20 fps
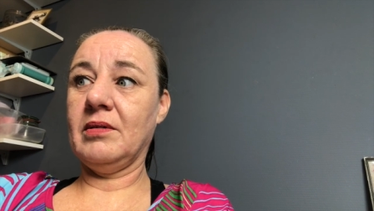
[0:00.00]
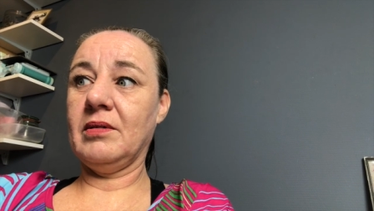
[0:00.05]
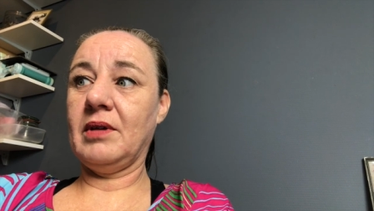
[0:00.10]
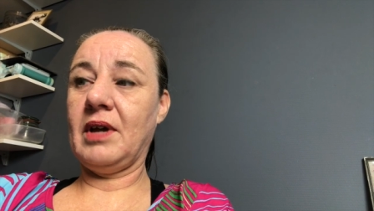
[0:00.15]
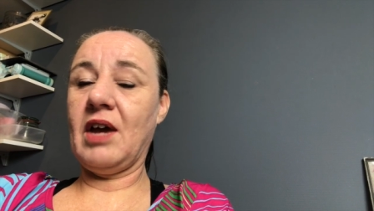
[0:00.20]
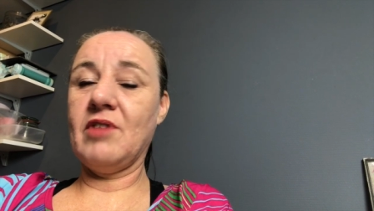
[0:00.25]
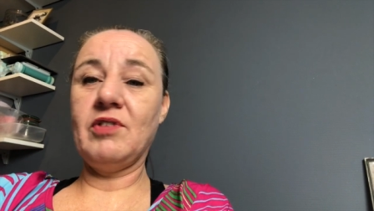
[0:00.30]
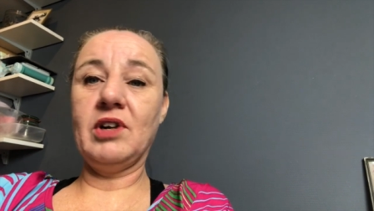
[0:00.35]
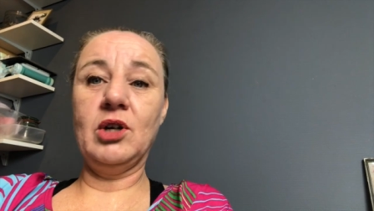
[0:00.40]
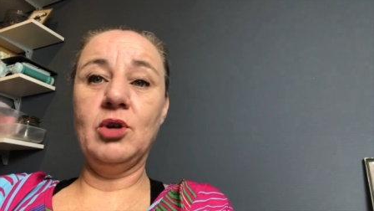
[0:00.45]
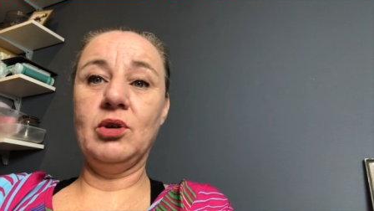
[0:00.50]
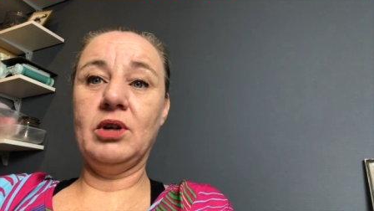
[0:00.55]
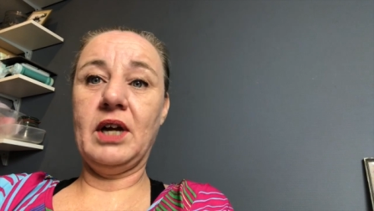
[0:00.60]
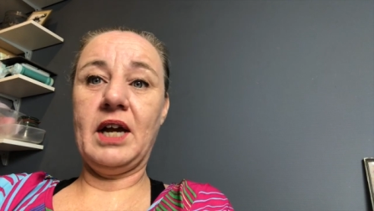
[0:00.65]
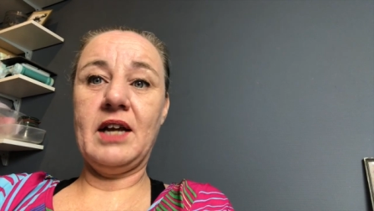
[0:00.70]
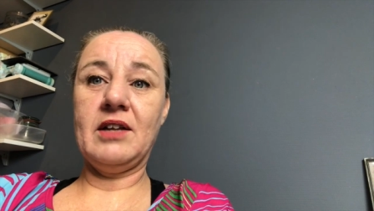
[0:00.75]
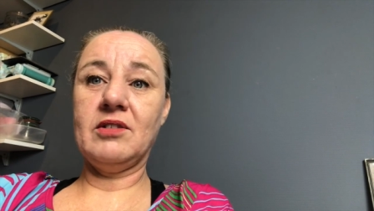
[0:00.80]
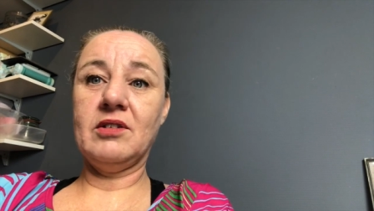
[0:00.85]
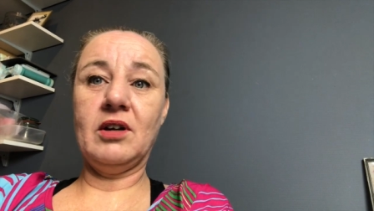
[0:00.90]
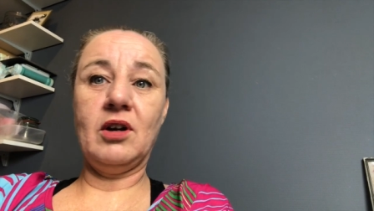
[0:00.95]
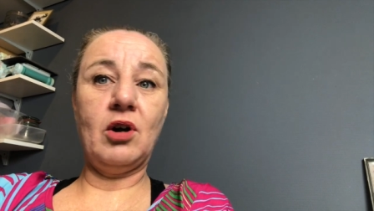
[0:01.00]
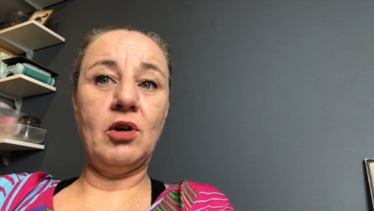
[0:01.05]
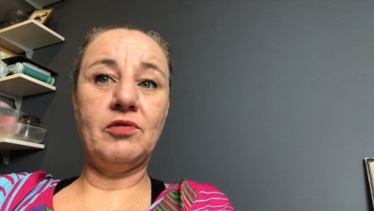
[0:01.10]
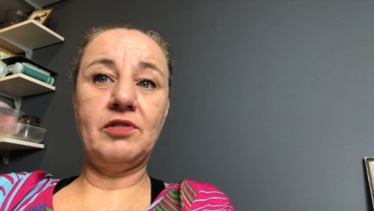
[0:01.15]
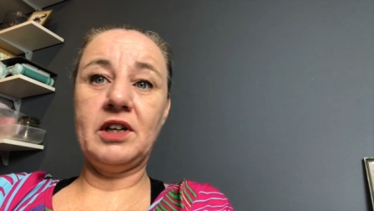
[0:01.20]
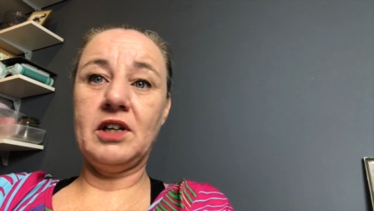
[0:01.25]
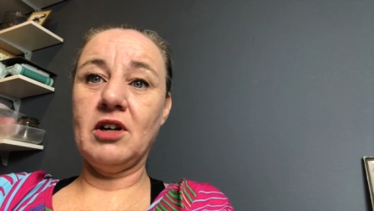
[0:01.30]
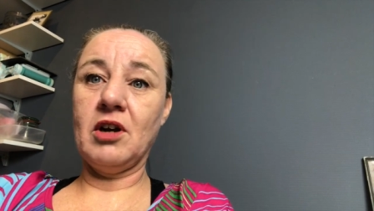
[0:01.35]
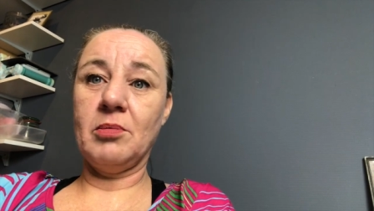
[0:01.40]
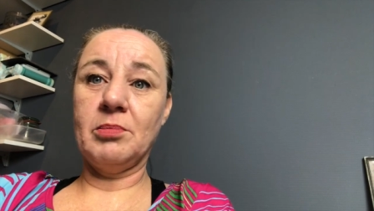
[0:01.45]
have a look at the
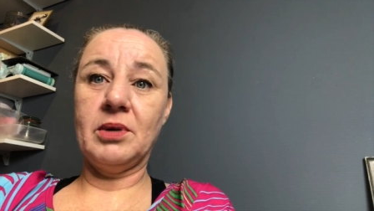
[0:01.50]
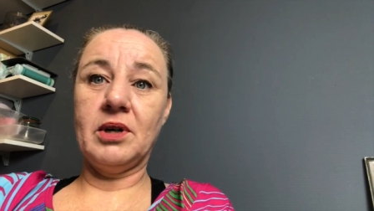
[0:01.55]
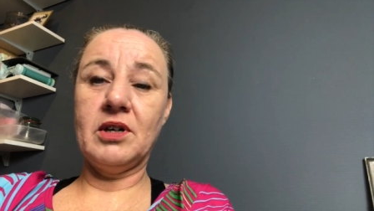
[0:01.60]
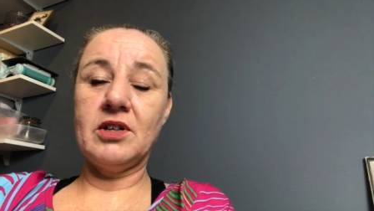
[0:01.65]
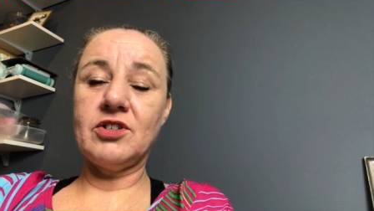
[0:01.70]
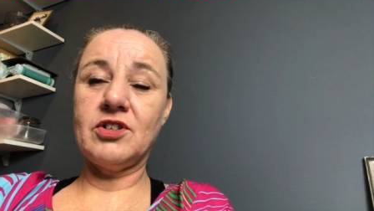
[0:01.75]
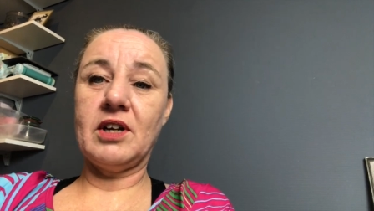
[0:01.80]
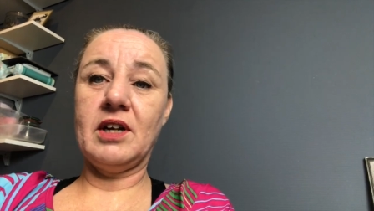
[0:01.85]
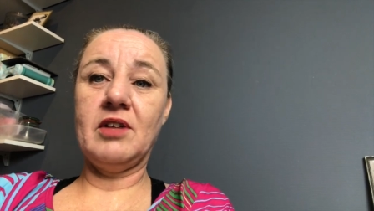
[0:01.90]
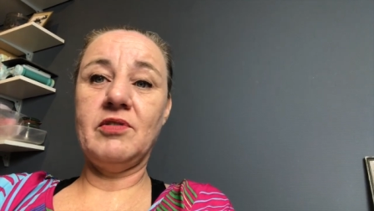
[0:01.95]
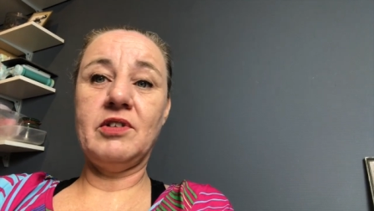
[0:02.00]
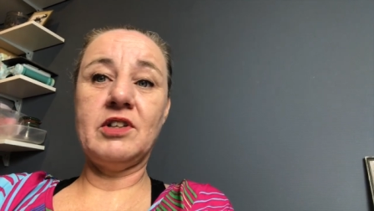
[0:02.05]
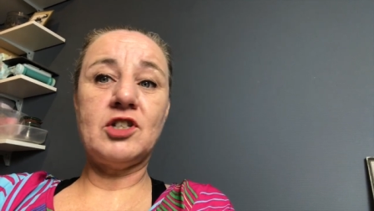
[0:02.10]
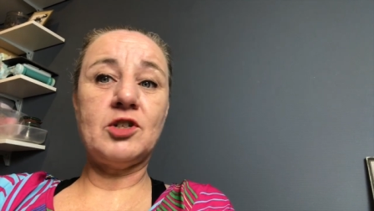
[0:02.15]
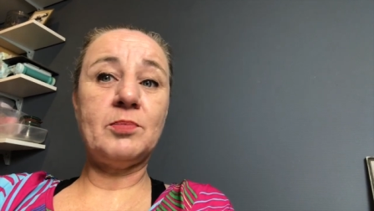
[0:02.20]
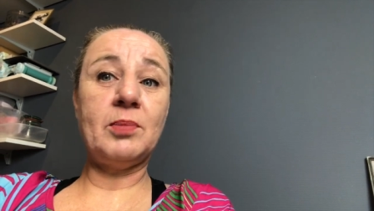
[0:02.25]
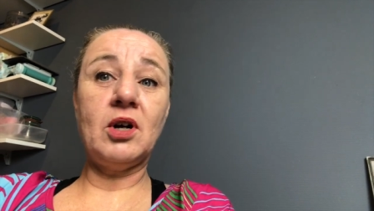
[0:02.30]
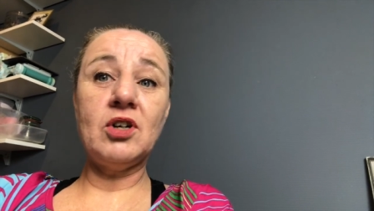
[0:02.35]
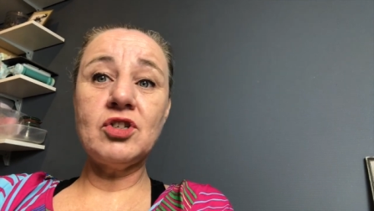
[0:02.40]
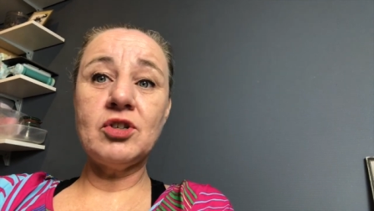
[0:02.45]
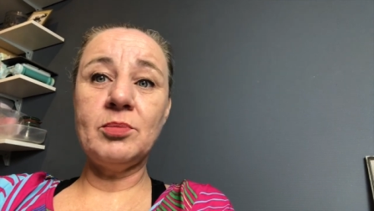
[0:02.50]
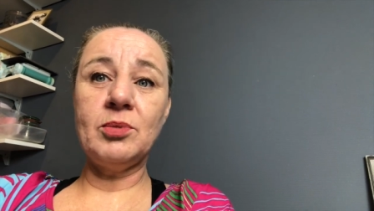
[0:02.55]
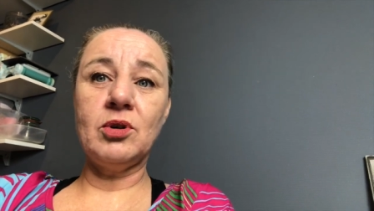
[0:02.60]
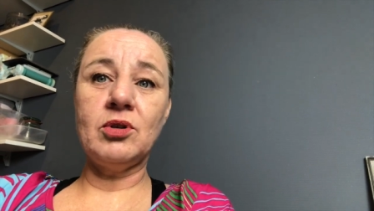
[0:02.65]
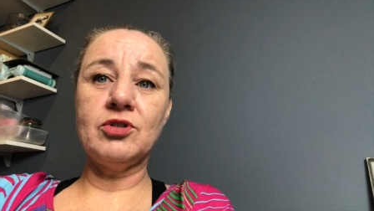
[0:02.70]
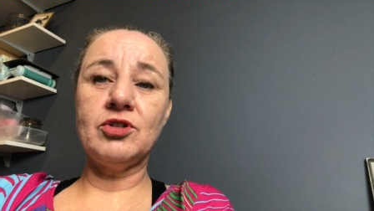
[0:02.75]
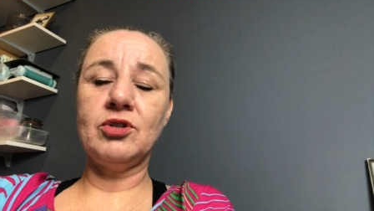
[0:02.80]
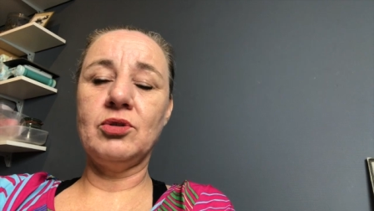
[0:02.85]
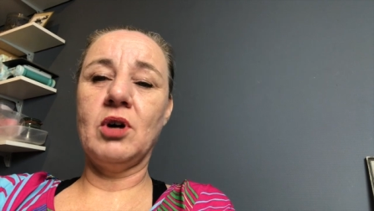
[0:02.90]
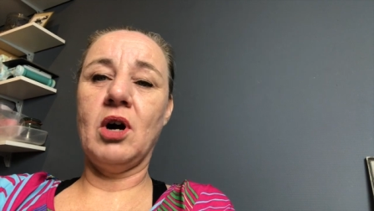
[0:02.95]
COVID numbers and if it's possible
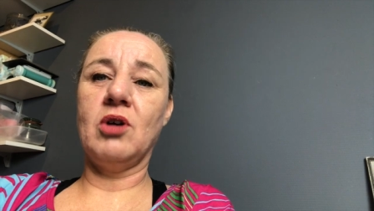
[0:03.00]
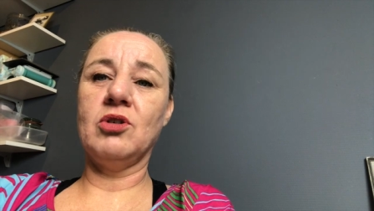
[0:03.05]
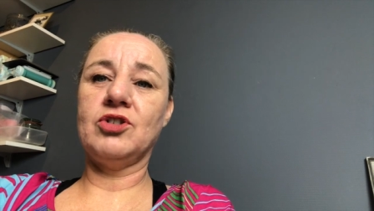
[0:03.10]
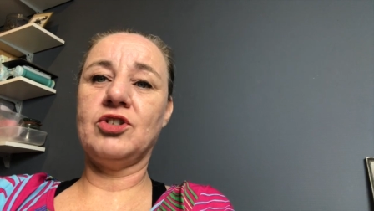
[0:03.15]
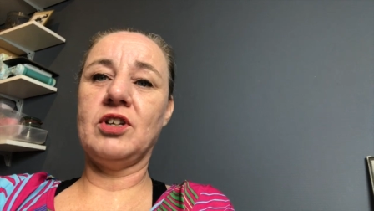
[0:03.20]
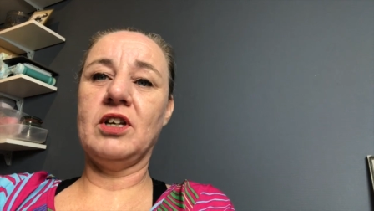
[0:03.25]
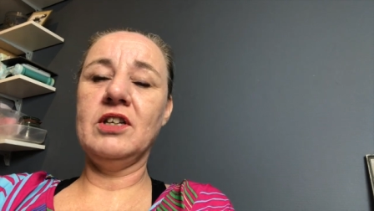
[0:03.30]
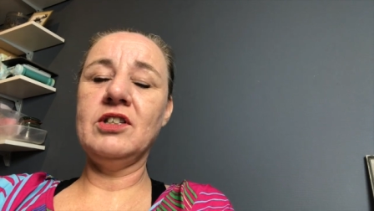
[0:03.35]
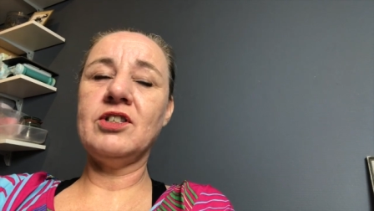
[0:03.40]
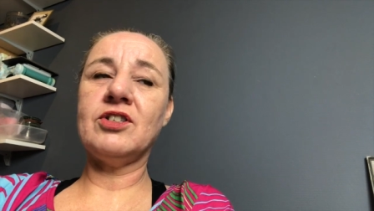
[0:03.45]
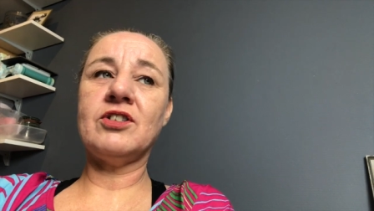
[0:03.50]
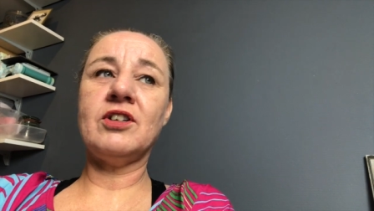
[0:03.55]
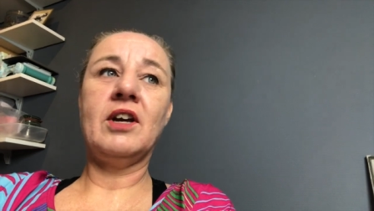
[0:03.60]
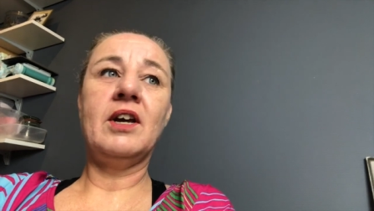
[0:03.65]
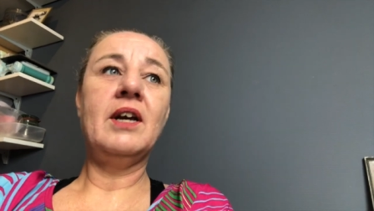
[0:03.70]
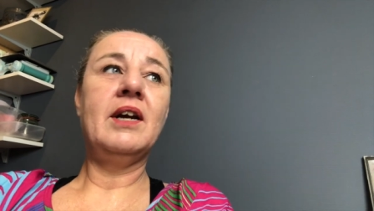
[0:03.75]
to host this,